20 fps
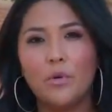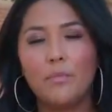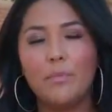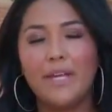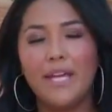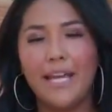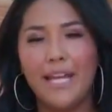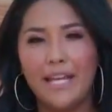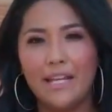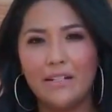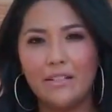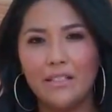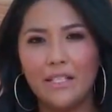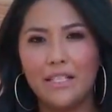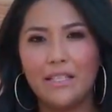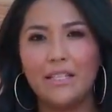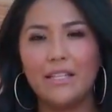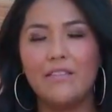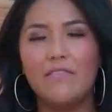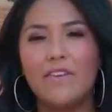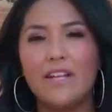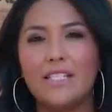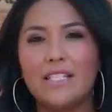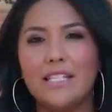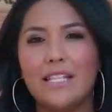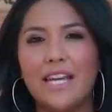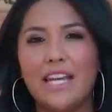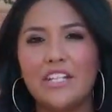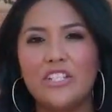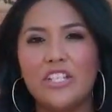will be handling the
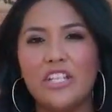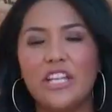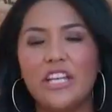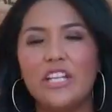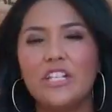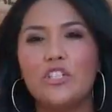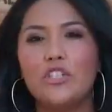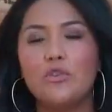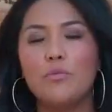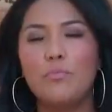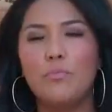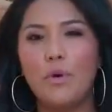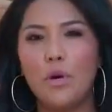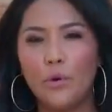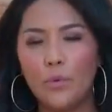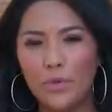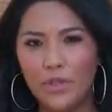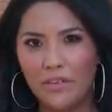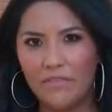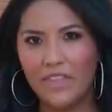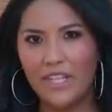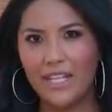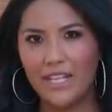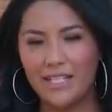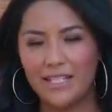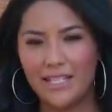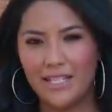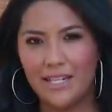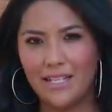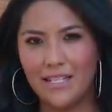investigation into both of the
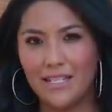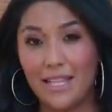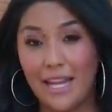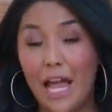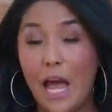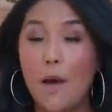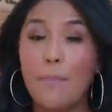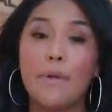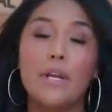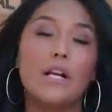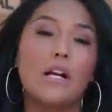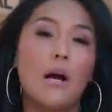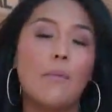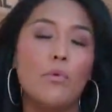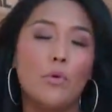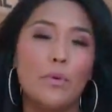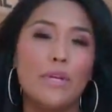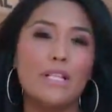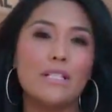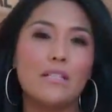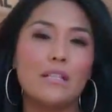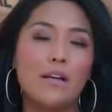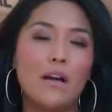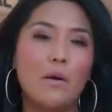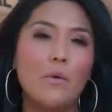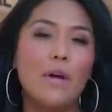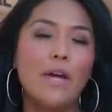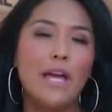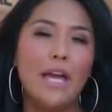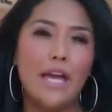incidents that happened a couple weeks
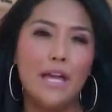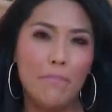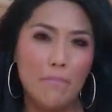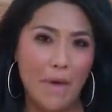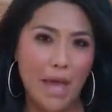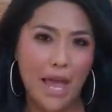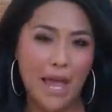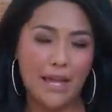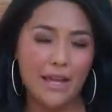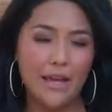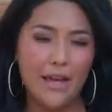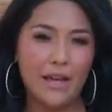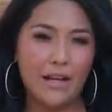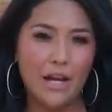ago in May.